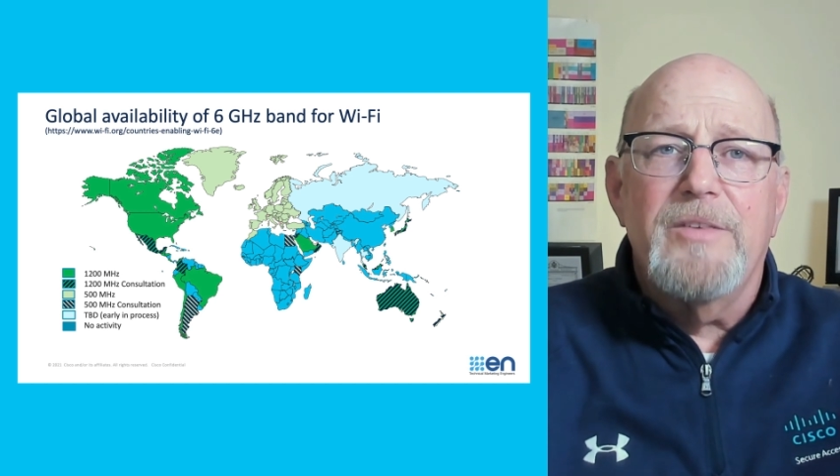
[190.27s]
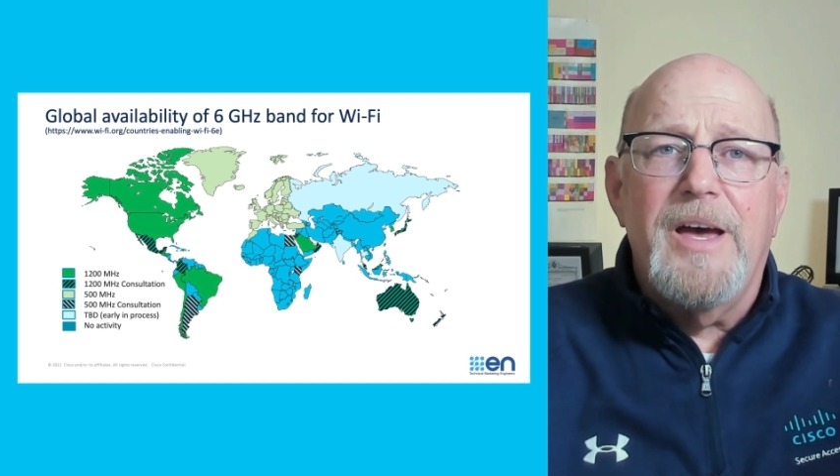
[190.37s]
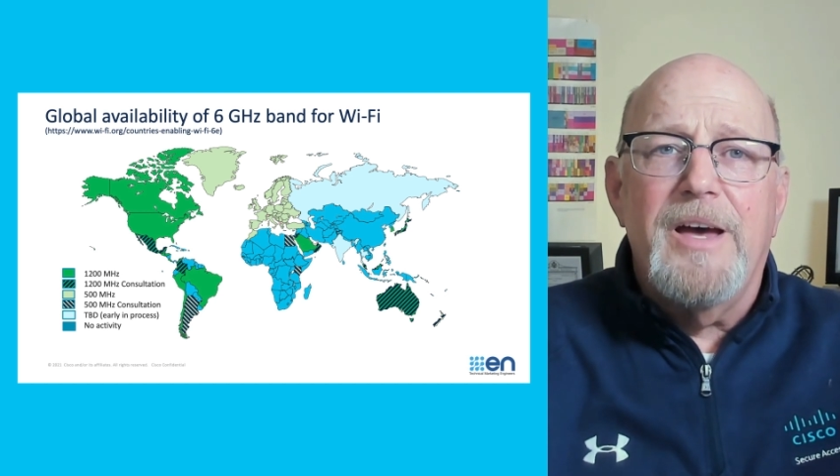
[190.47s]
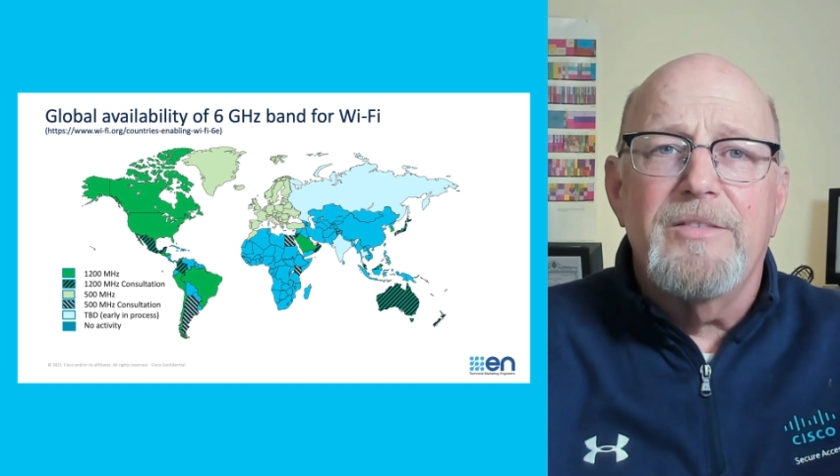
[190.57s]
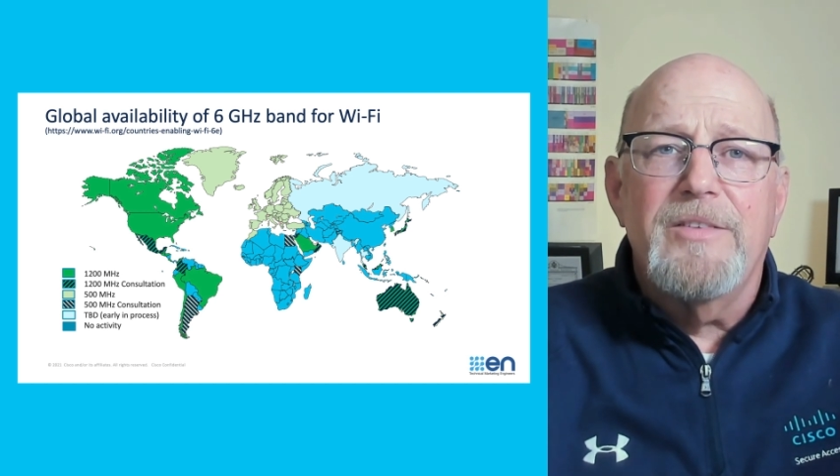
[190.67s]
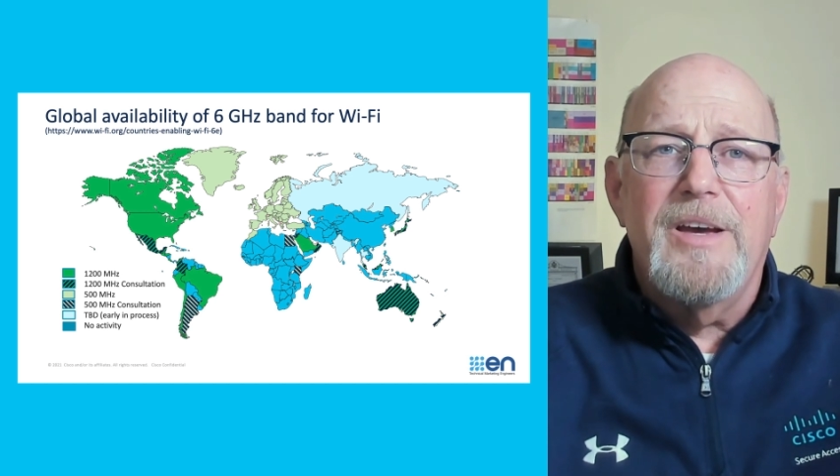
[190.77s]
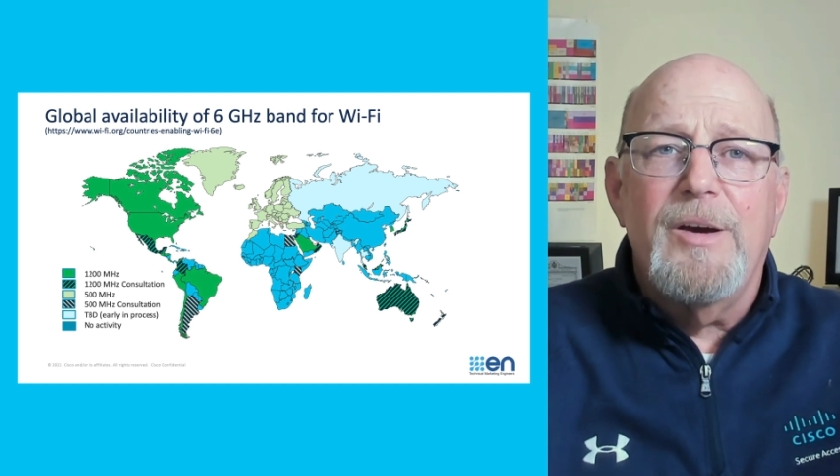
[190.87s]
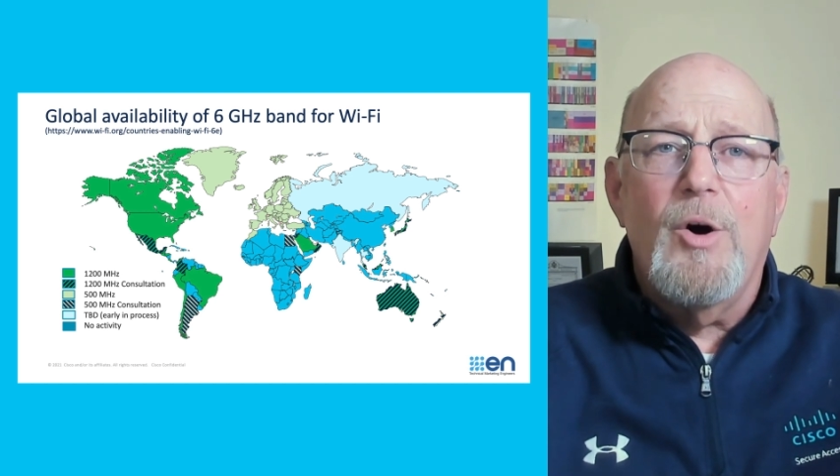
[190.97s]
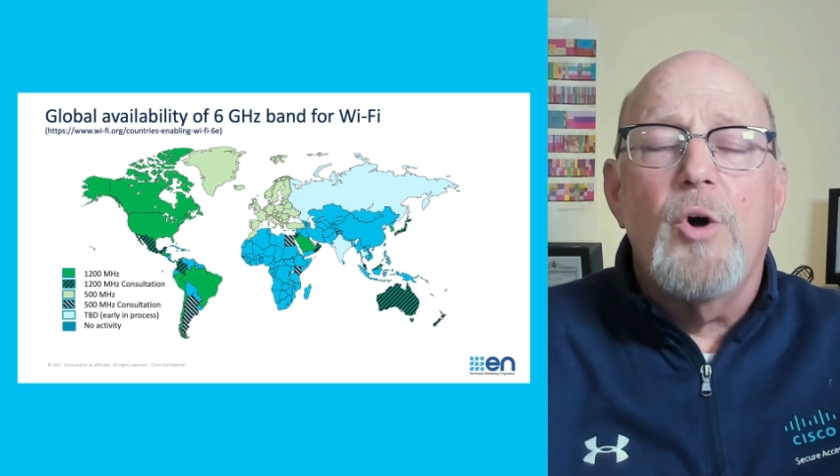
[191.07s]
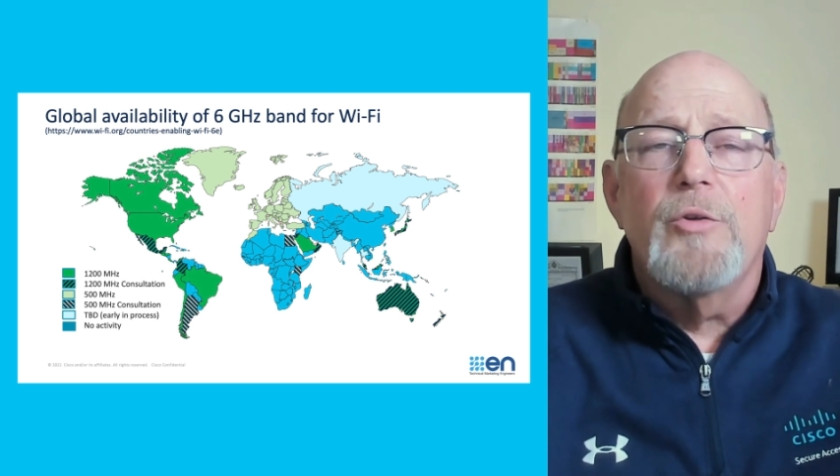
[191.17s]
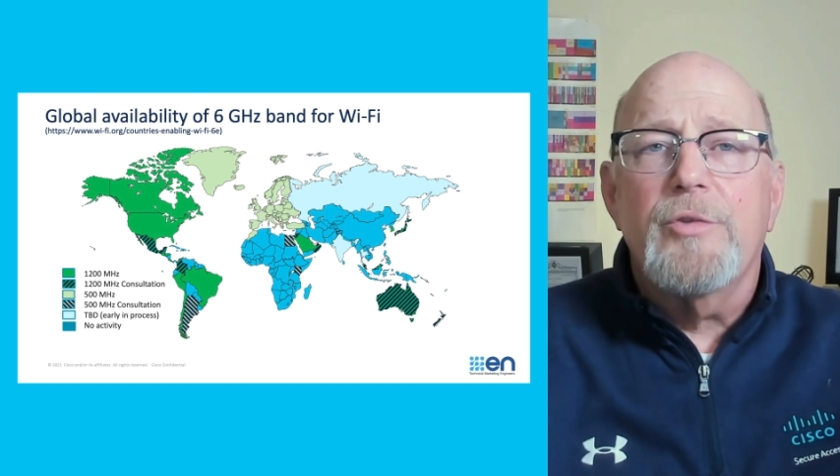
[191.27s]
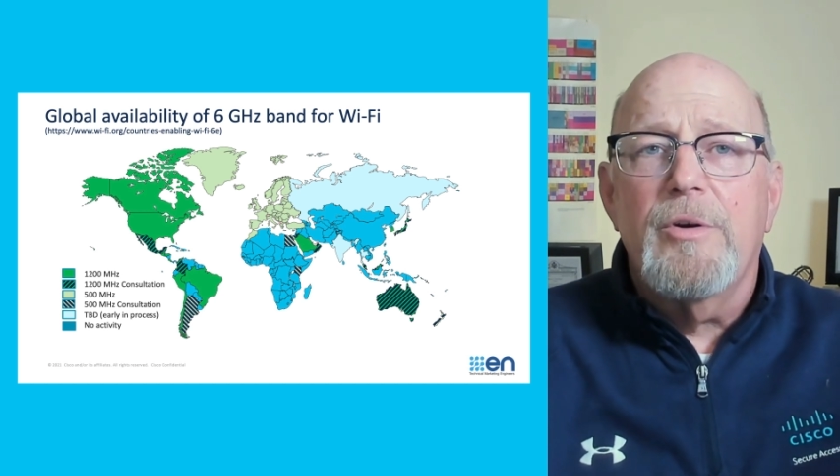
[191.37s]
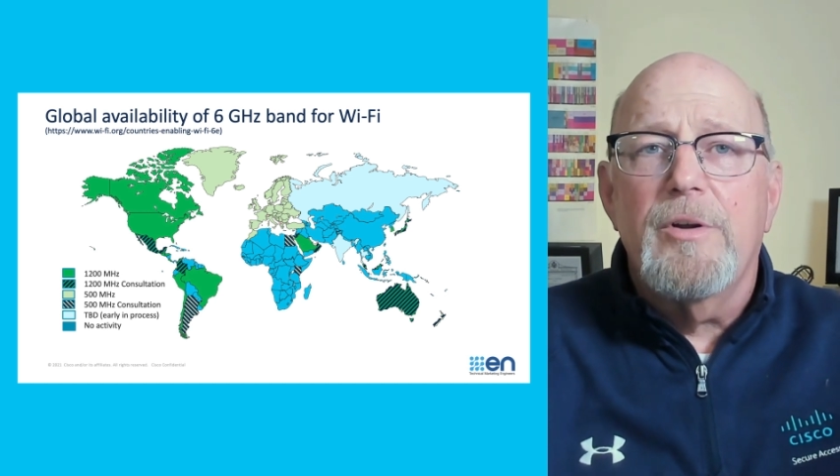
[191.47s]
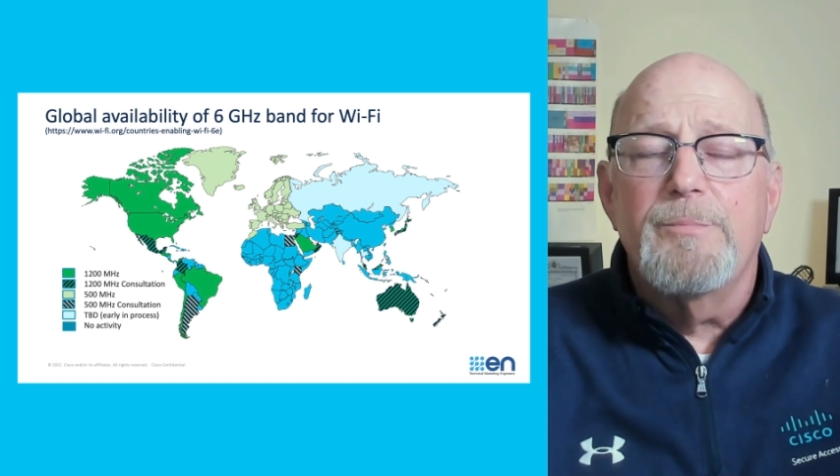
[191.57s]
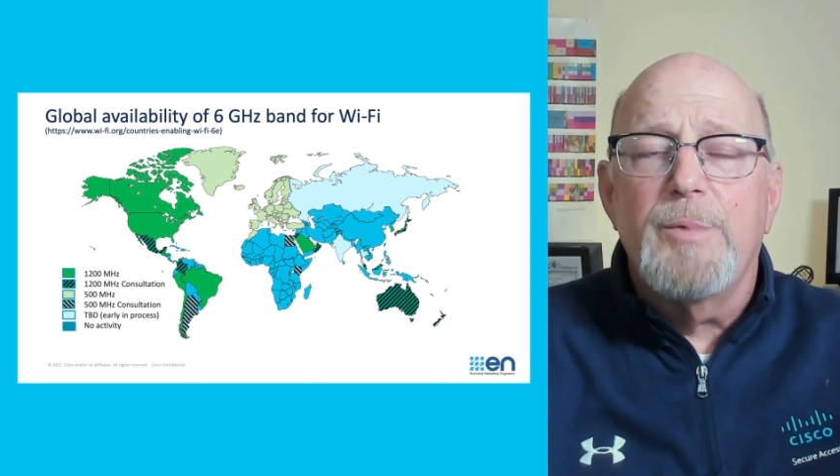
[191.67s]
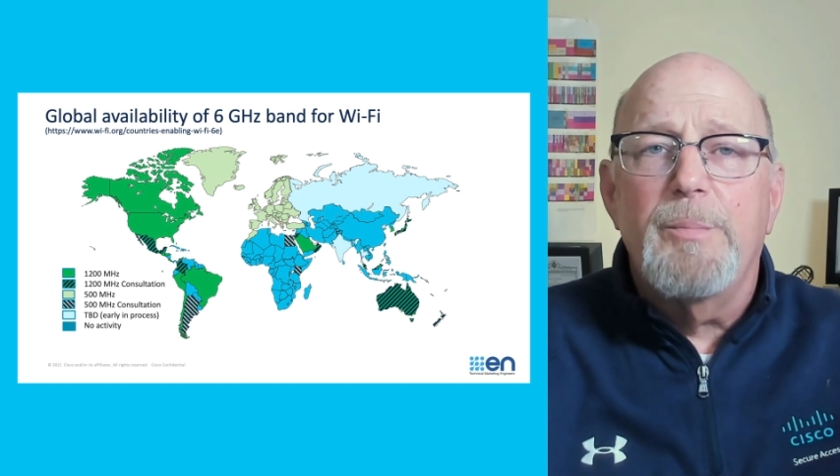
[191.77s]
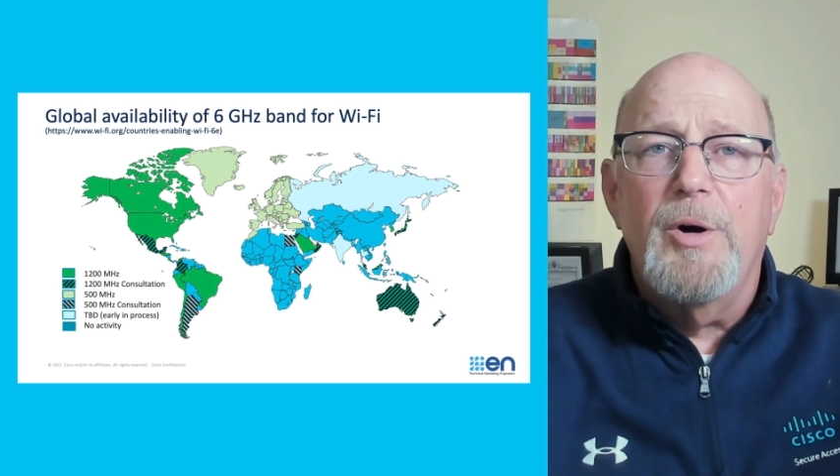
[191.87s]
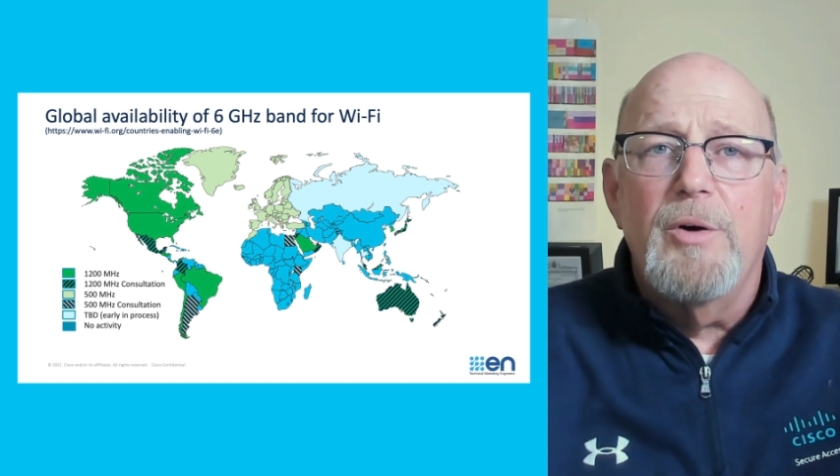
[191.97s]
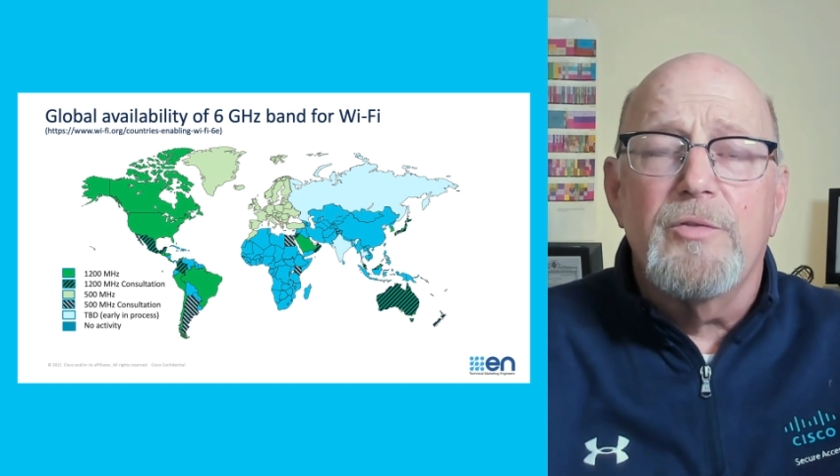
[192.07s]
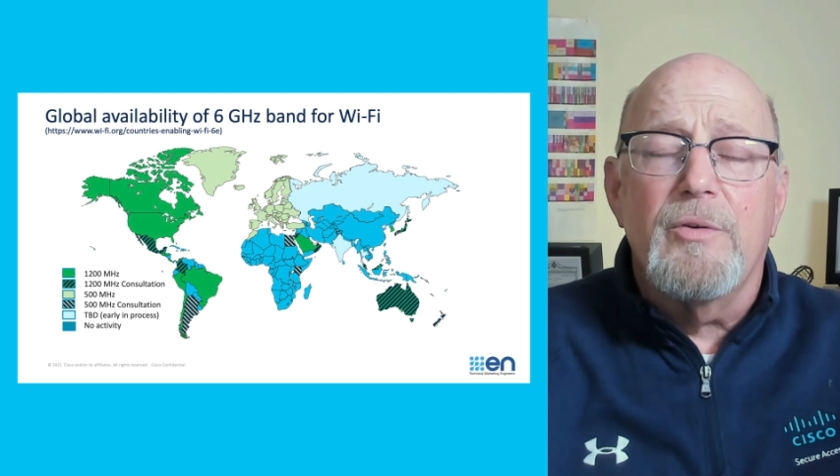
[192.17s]
as a alternative
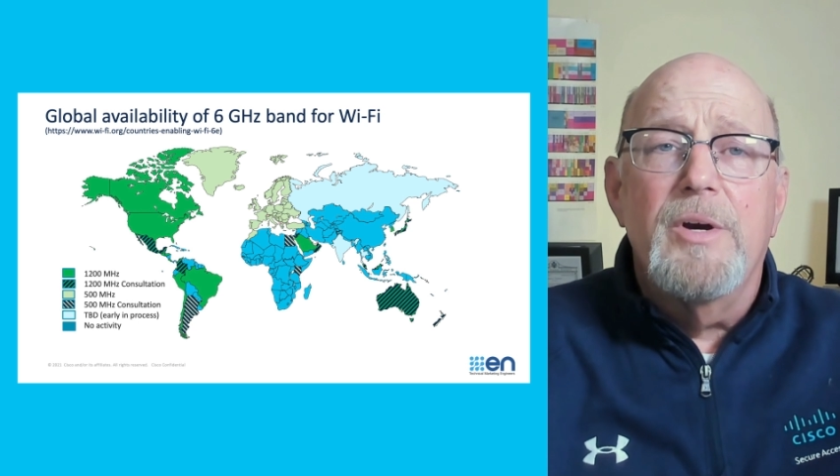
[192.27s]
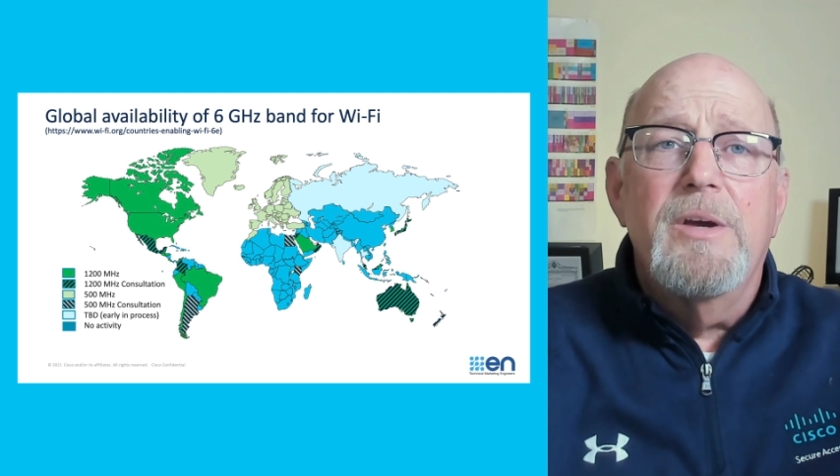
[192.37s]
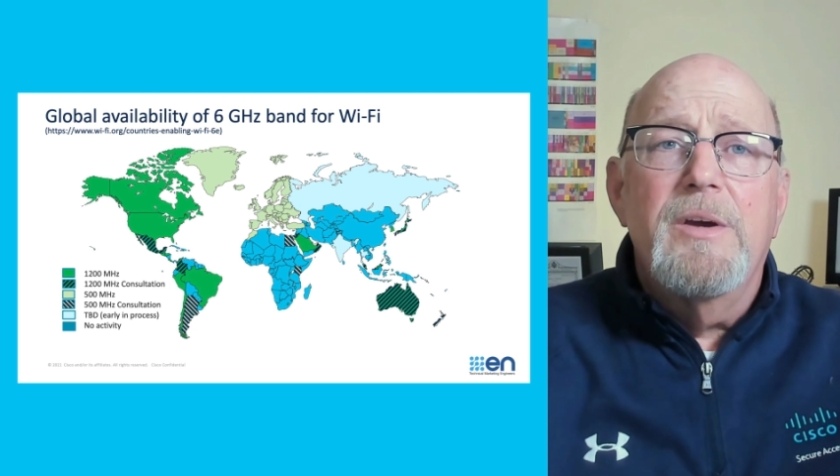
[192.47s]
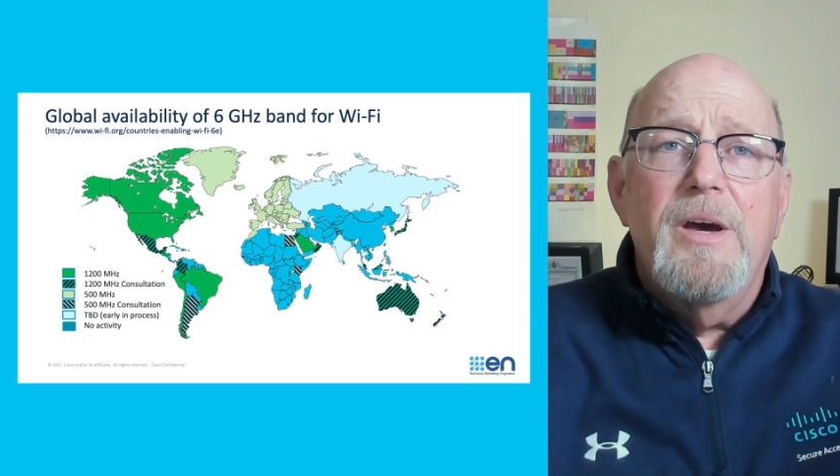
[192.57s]
proposal,